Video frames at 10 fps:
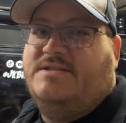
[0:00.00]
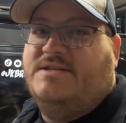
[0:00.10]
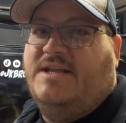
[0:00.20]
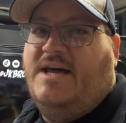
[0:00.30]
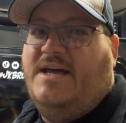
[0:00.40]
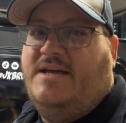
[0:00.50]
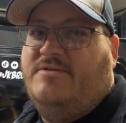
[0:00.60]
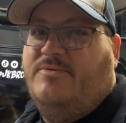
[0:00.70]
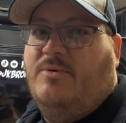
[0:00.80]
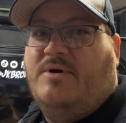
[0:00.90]
Today,
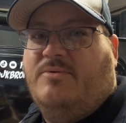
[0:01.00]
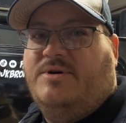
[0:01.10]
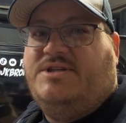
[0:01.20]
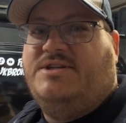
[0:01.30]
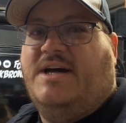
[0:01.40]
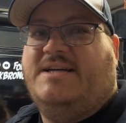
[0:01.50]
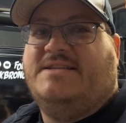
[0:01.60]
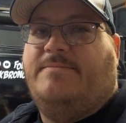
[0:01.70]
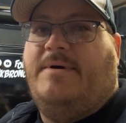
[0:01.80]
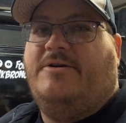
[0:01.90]
we want to wish you guys
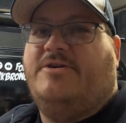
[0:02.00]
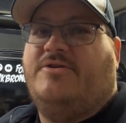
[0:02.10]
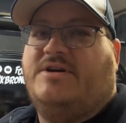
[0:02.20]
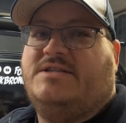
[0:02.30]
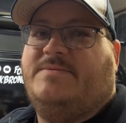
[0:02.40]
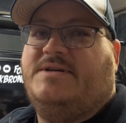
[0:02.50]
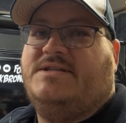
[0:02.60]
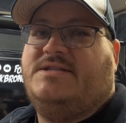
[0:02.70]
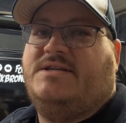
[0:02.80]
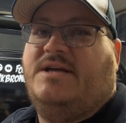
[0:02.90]
a Merry
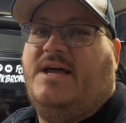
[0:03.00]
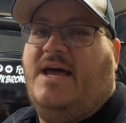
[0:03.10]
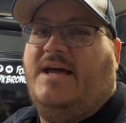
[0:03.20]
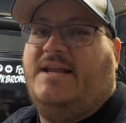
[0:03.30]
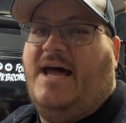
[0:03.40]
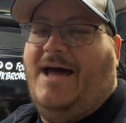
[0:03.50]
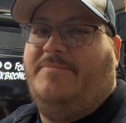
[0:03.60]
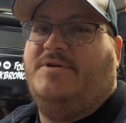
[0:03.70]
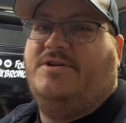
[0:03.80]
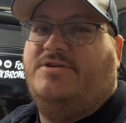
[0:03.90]
Christmas and a
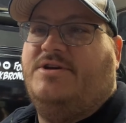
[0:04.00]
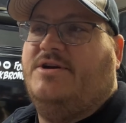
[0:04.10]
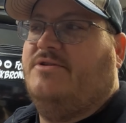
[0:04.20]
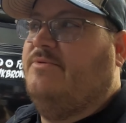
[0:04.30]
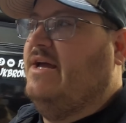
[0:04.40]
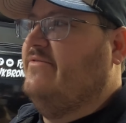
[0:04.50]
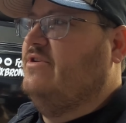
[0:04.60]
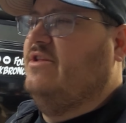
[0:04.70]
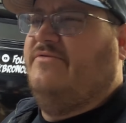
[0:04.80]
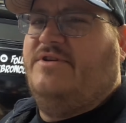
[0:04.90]
Happy New Year. We have
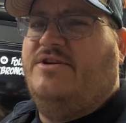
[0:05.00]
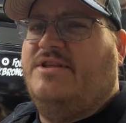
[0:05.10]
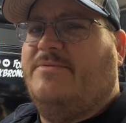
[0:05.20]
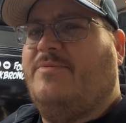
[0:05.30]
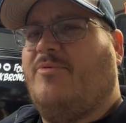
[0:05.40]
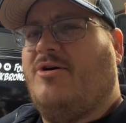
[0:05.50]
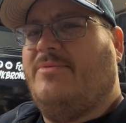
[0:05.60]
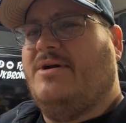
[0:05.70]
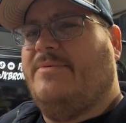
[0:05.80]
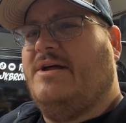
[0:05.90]
another video that will
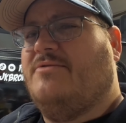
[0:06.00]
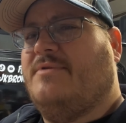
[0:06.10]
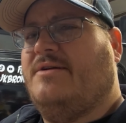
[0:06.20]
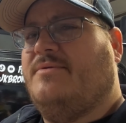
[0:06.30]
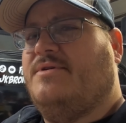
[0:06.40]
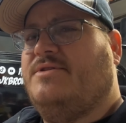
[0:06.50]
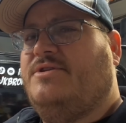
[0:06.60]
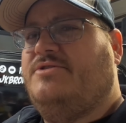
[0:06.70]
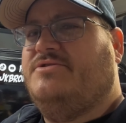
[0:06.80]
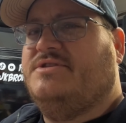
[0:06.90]
probably be coming out right around the
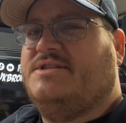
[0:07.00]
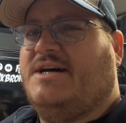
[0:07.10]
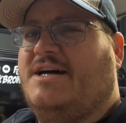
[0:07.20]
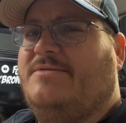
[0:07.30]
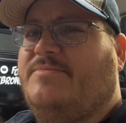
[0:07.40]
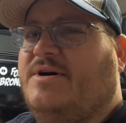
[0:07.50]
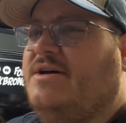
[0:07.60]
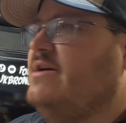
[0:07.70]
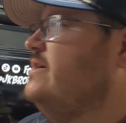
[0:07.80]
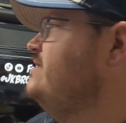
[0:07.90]
New Year's time, but